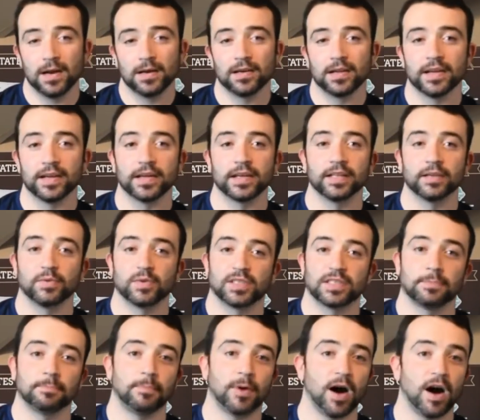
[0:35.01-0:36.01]
and there was
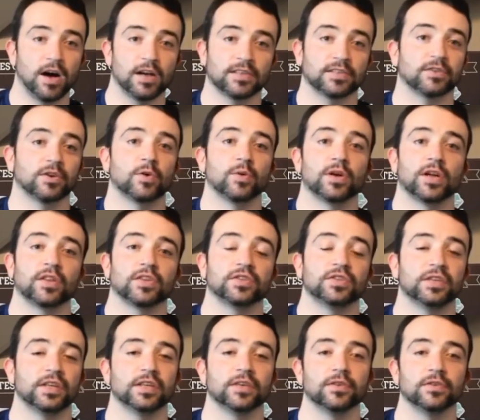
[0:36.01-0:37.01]
some moss growing on the
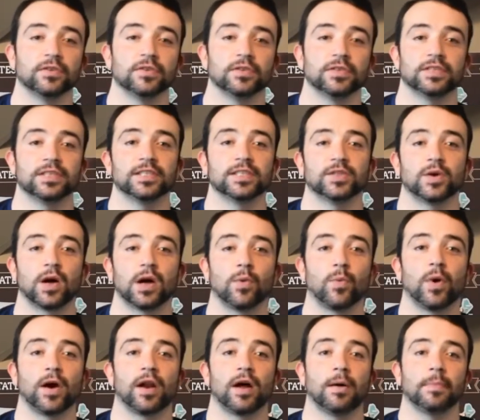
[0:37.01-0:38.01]
shingles, and so I
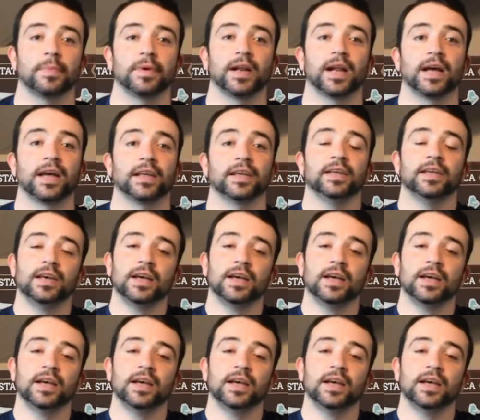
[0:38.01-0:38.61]
went up and I